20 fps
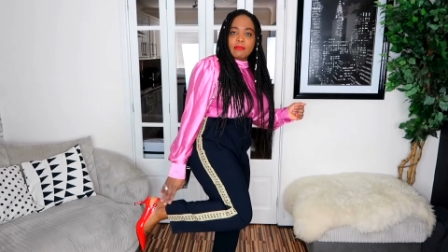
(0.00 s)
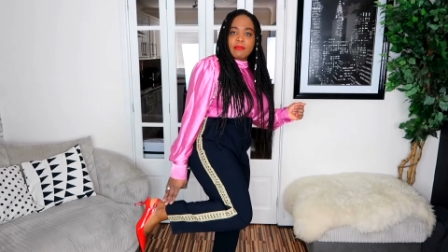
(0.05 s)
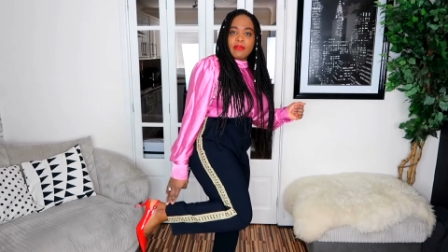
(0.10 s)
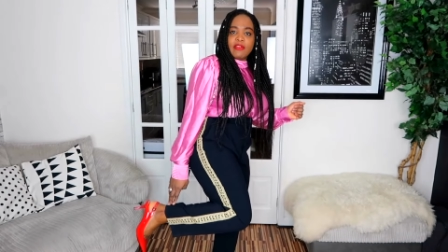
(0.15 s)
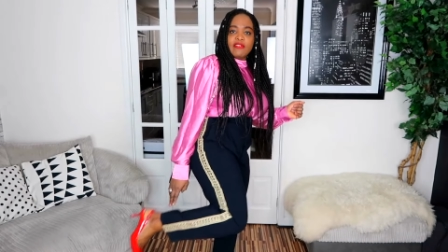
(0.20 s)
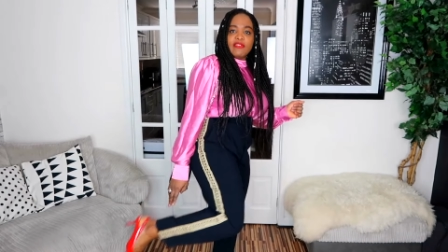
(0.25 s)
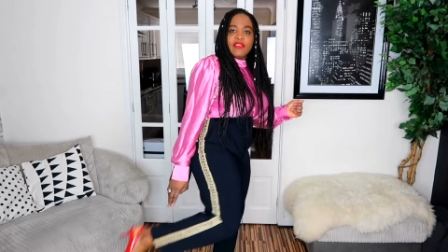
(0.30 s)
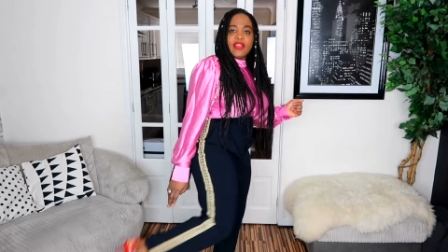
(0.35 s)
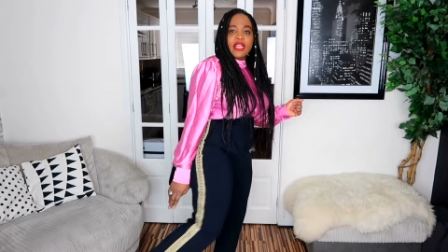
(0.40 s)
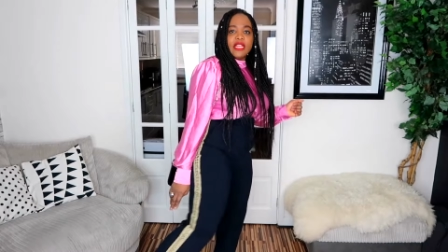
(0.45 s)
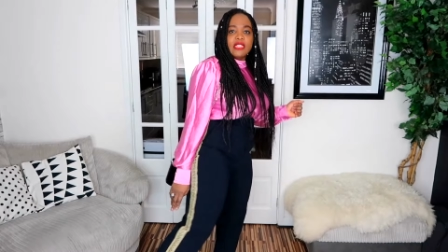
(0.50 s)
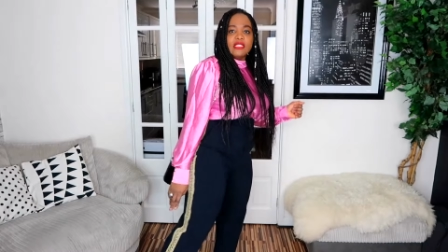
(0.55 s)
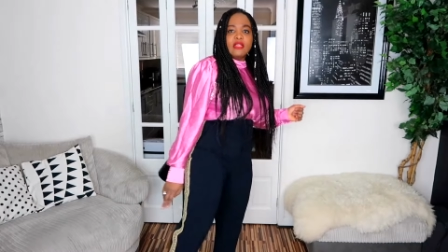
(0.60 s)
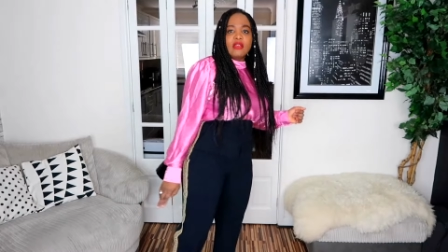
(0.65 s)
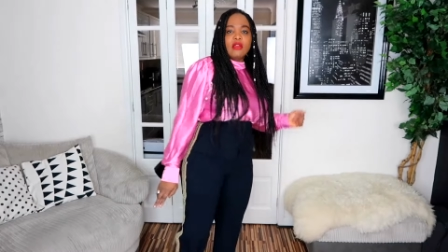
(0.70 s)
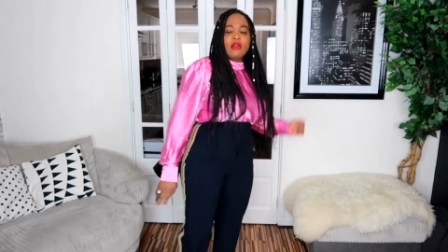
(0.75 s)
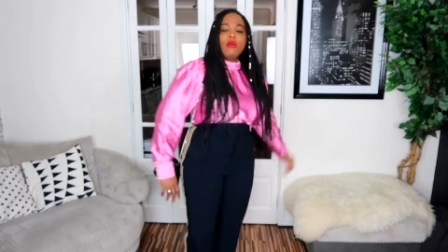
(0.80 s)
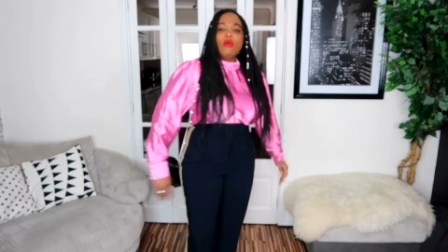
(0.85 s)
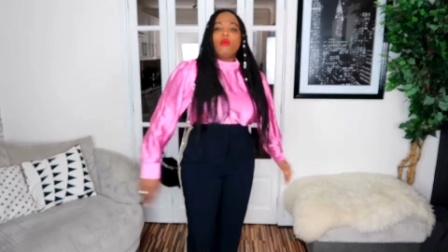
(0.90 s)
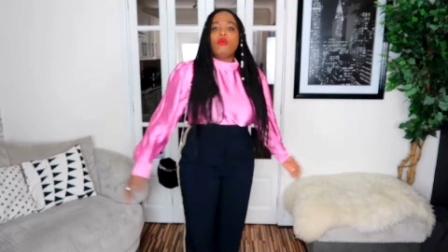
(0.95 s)
perfect.
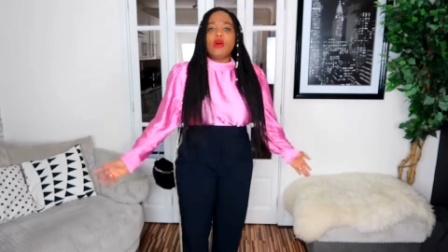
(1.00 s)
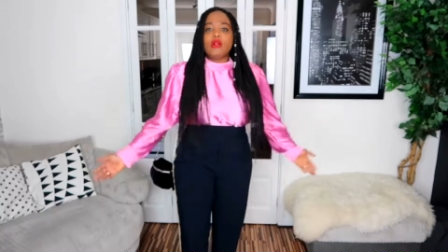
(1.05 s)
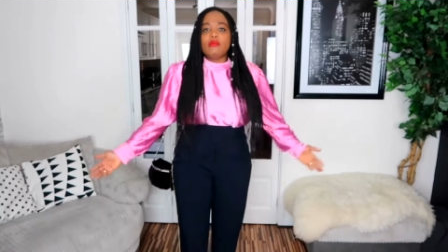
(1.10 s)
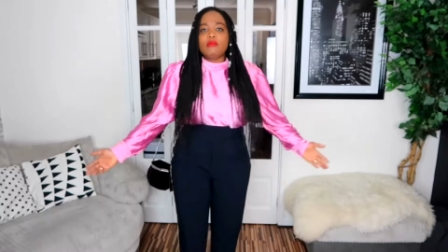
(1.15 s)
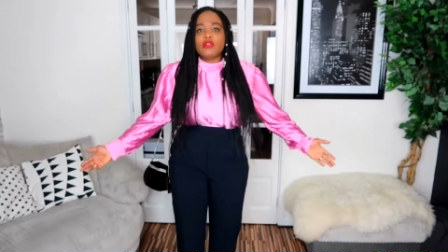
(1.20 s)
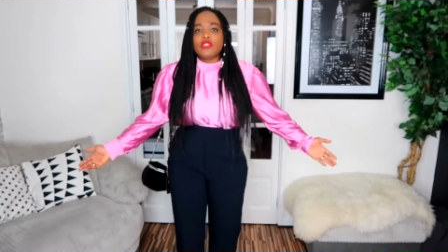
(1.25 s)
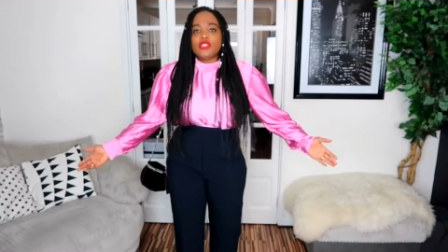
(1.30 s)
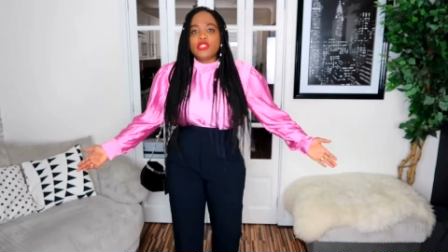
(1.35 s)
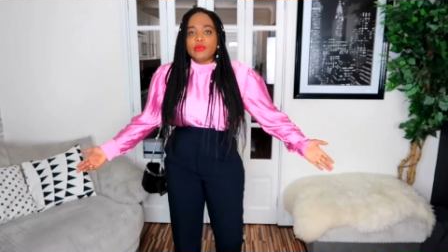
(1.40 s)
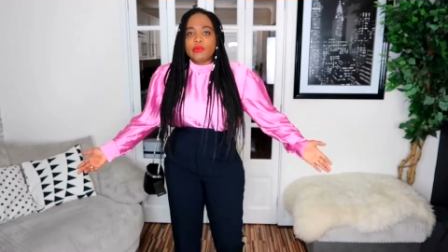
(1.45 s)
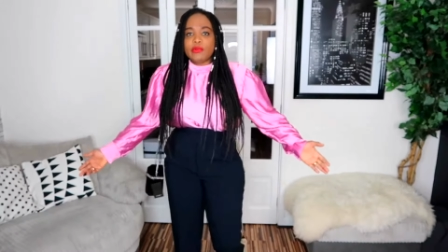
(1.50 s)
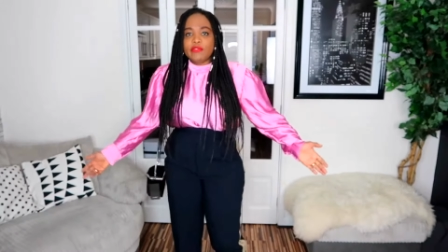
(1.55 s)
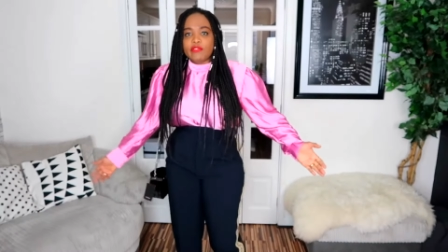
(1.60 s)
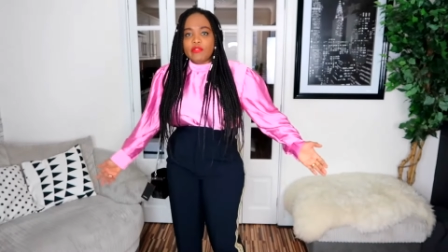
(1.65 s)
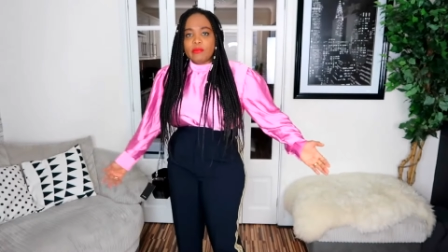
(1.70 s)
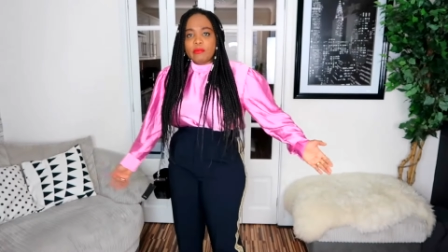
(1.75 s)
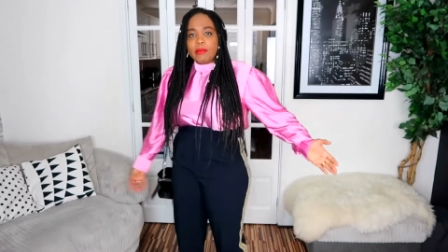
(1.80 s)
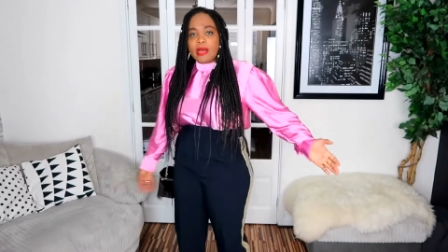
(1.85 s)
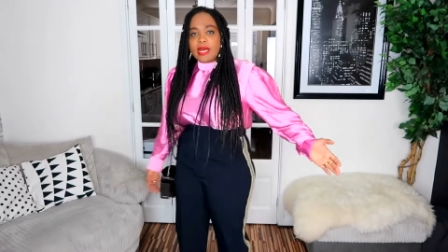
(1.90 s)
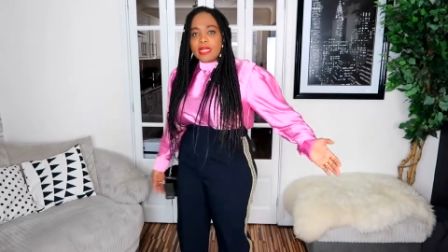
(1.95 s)
What more do you want
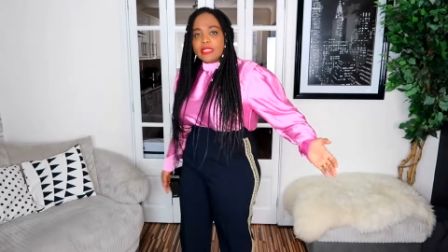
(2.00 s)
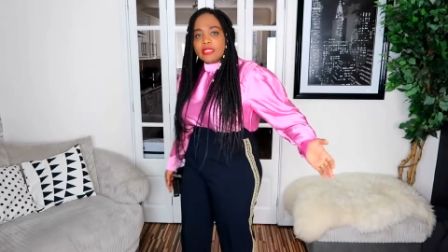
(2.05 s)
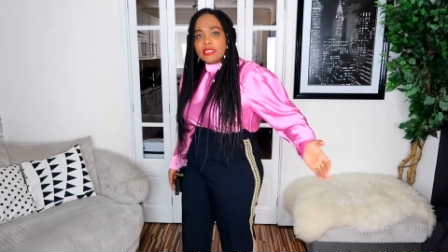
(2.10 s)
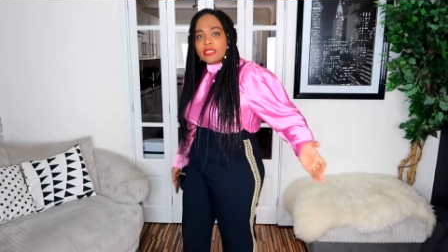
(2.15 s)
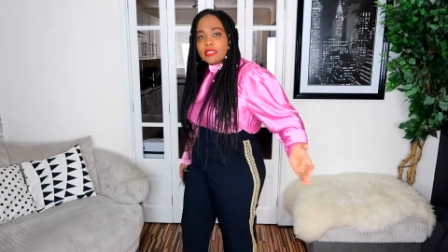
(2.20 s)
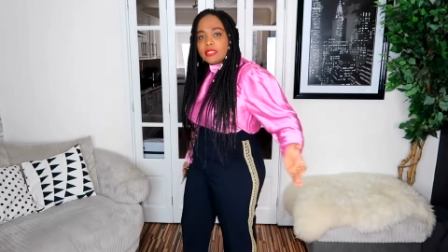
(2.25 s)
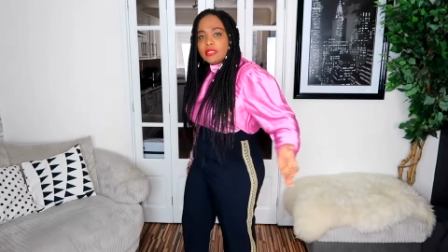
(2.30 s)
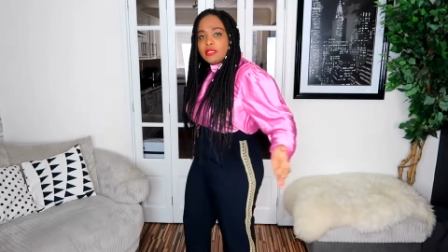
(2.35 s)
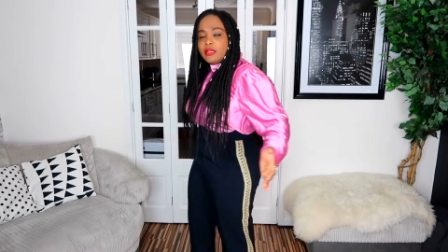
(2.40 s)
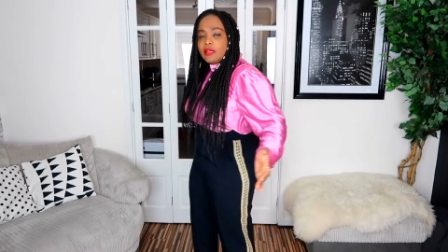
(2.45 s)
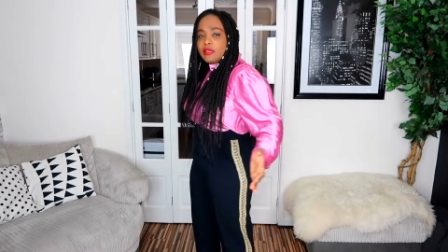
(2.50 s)
from pants?